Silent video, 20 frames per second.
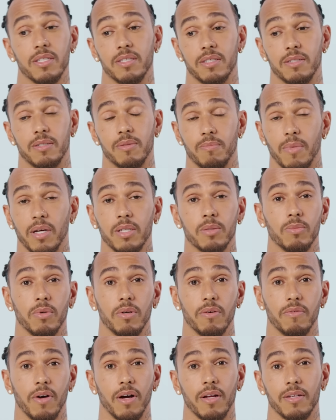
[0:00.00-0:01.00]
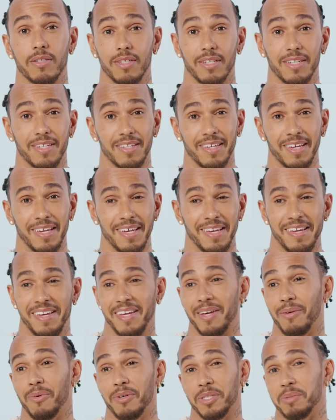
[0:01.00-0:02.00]
is much more advanced than
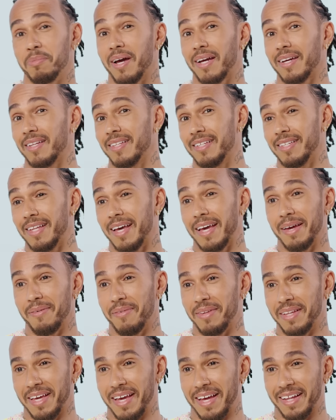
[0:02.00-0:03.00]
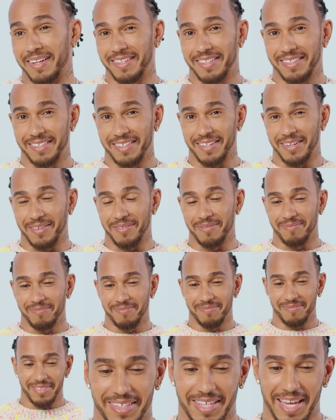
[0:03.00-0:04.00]
it was back in the day when they had, you know,
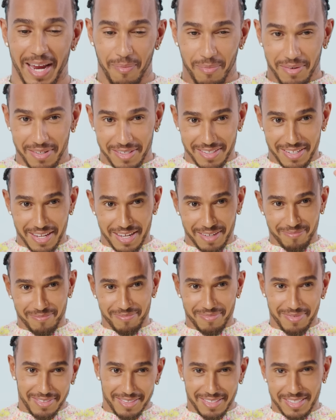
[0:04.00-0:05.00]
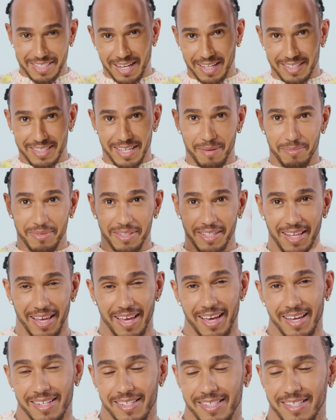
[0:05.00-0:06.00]
the cameras, like, sellotape to their
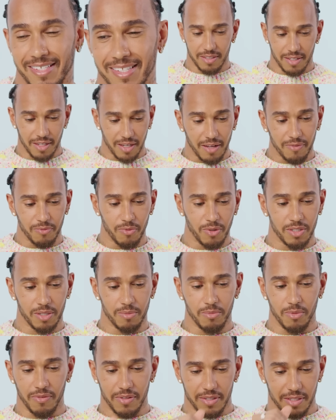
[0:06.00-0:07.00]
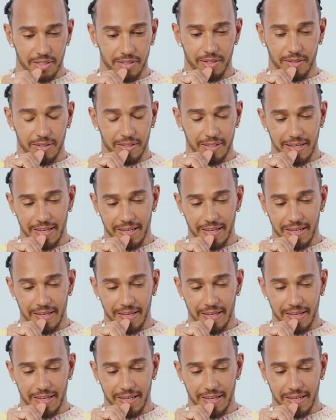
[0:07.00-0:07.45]
heads. I love watching movies since I was a